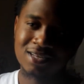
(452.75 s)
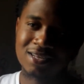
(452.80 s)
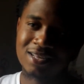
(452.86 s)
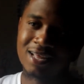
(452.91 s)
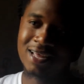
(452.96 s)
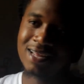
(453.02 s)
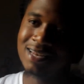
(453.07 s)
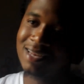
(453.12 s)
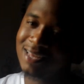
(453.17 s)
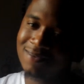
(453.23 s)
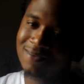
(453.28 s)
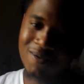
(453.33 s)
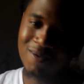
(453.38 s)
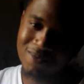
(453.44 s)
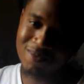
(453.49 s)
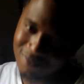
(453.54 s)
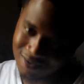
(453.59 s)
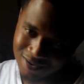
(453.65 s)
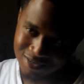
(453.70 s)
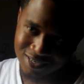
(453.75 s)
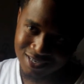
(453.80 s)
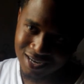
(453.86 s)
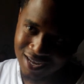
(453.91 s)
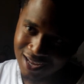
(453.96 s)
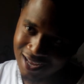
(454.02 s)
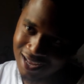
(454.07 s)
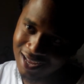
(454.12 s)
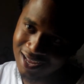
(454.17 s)
and leave all the real
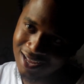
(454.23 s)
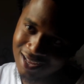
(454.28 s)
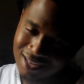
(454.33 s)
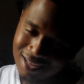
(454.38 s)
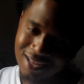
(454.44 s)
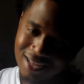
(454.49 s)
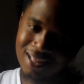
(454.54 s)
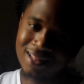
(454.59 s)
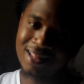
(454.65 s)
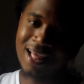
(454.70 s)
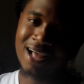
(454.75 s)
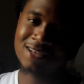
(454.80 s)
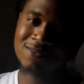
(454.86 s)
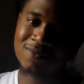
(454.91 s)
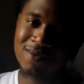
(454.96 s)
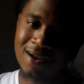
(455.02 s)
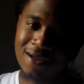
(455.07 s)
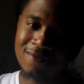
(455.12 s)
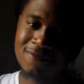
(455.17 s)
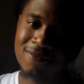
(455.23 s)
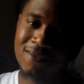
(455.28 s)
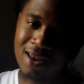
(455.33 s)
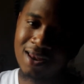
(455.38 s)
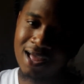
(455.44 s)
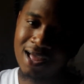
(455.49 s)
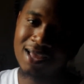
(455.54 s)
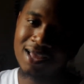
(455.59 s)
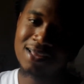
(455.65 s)
shit here. Right. And that's what I feel
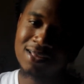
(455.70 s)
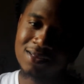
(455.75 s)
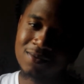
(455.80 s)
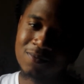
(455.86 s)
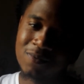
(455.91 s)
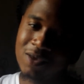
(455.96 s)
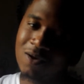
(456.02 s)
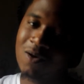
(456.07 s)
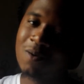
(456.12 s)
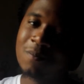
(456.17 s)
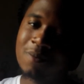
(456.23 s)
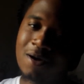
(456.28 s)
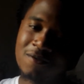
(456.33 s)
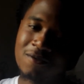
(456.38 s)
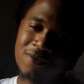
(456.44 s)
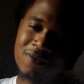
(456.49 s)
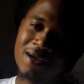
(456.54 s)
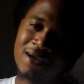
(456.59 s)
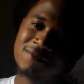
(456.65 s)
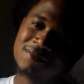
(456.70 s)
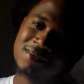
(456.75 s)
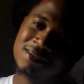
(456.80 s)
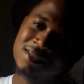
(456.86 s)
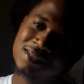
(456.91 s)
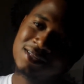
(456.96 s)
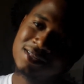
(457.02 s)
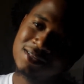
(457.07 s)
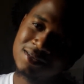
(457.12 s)
like we gonna bomb forever. You
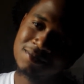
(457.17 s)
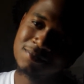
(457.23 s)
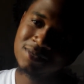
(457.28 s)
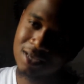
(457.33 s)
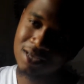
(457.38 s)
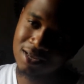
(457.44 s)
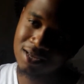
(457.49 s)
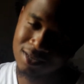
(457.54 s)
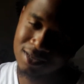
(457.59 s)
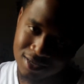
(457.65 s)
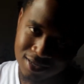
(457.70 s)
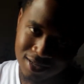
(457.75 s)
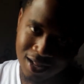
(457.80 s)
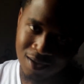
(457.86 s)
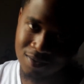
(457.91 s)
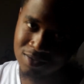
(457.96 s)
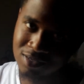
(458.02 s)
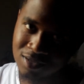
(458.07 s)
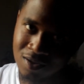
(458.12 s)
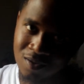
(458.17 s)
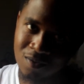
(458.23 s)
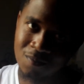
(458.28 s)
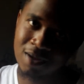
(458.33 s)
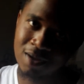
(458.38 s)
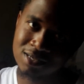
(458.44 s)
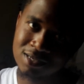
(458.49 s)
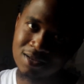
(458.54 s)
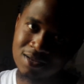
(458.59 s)
know what I'm saying? That was the whole
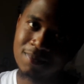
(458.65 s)
mindset